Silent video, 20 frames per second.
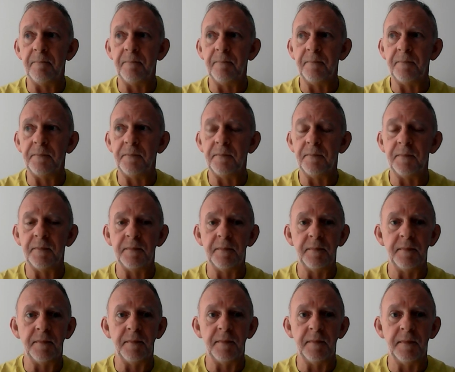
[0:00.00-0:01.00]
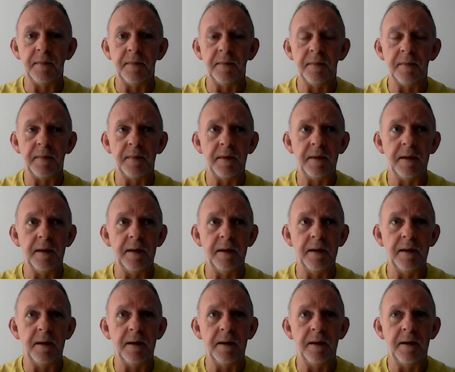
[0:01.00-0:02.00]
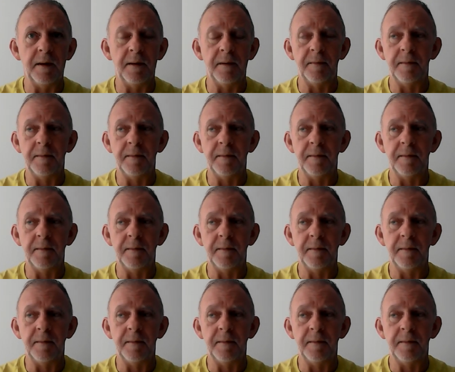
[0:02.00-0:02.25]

(silence)